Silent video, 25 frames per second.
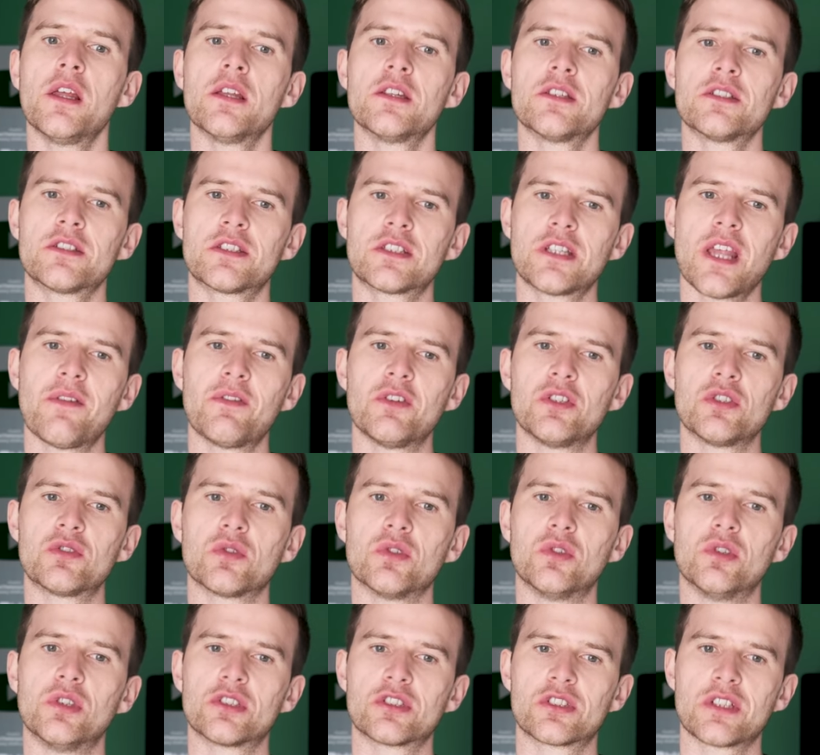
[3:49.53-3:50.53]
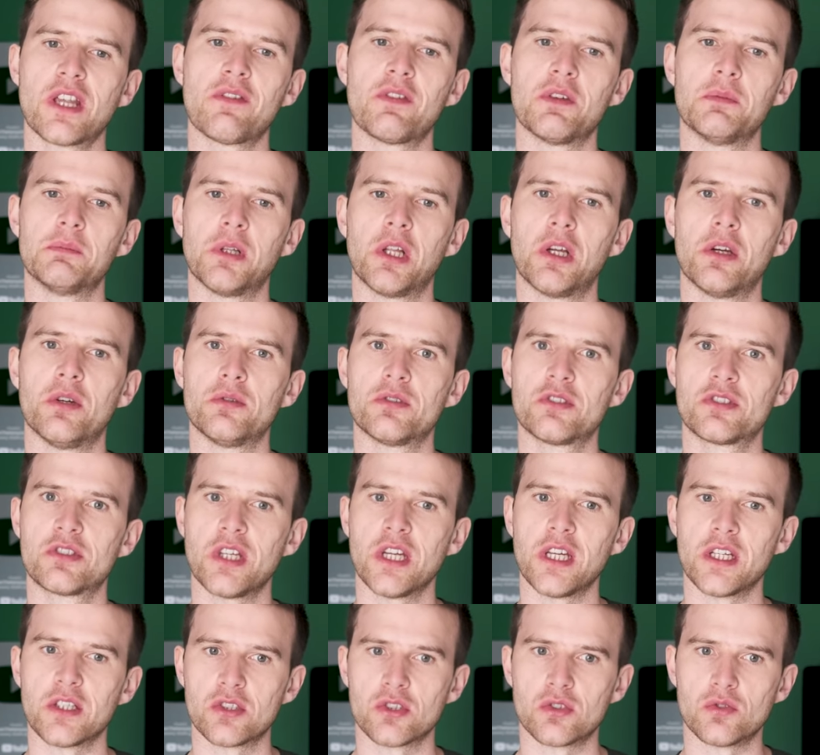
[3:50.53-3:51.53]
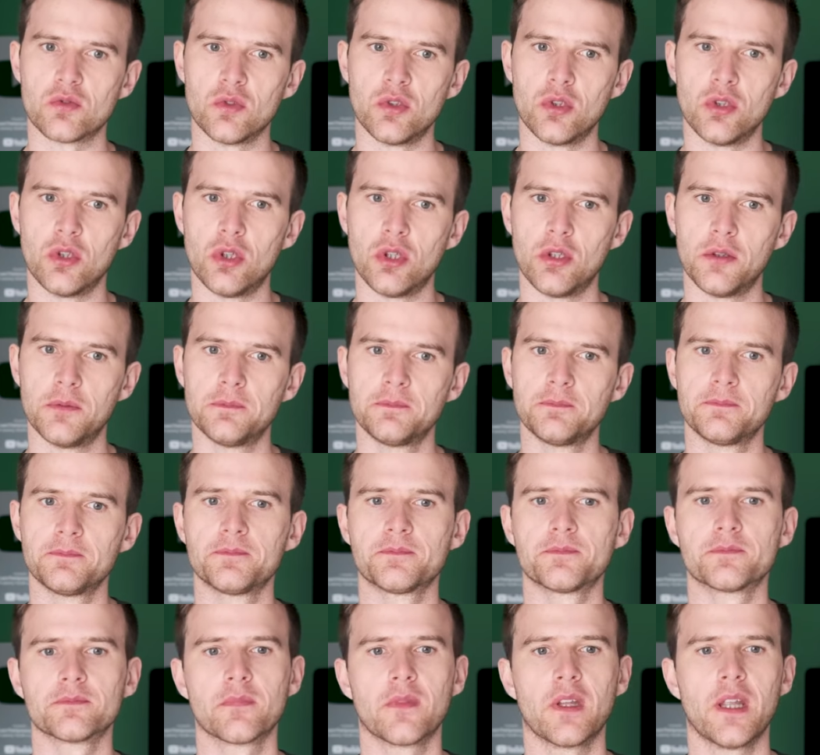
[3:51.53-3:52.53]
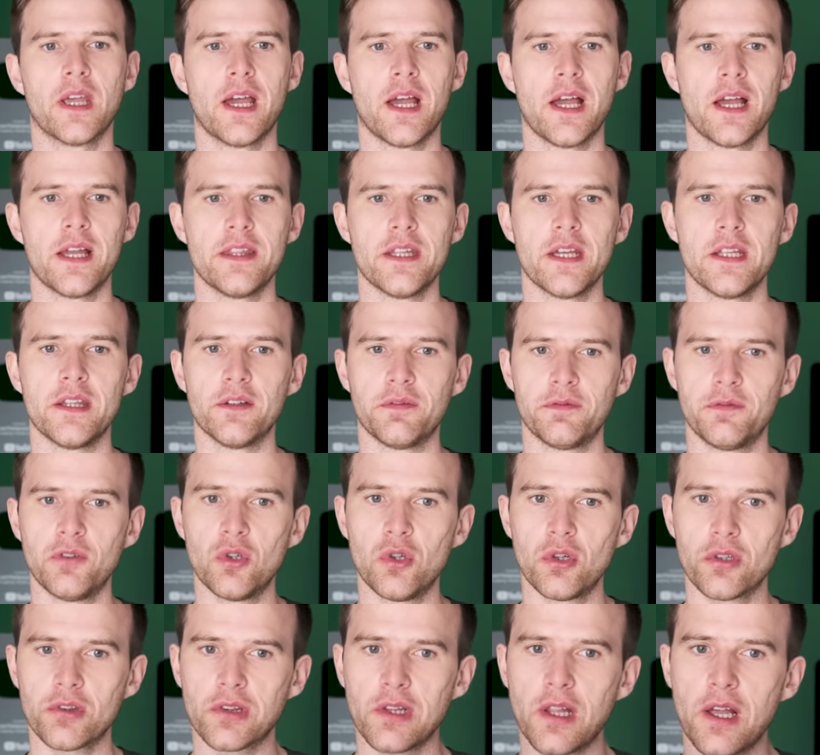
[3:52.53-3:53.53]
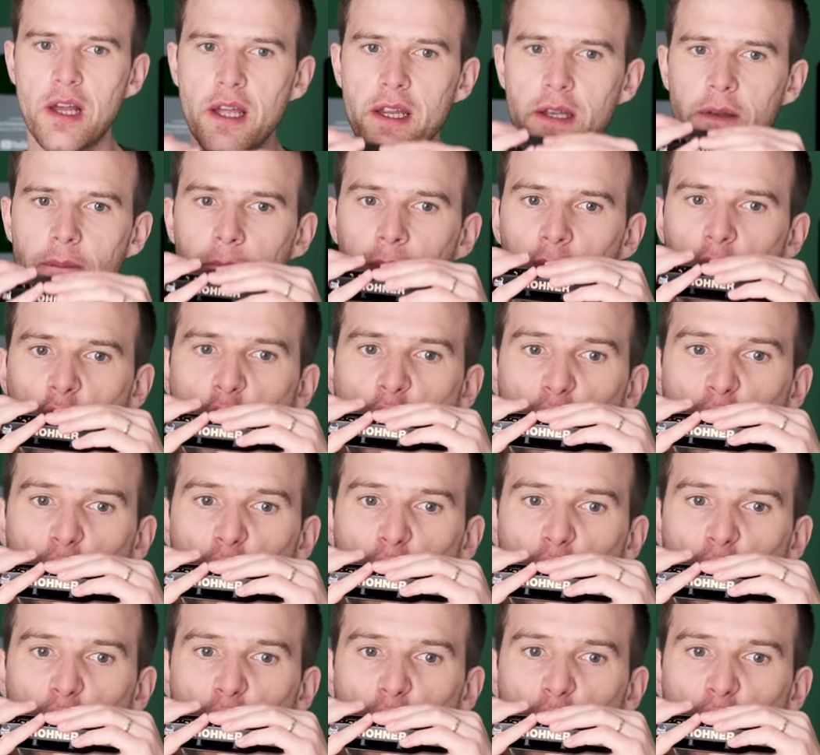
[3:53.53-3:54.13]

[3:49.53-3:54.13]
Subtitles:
7 draw, 7 blow, 6 draw. And then the fourth line.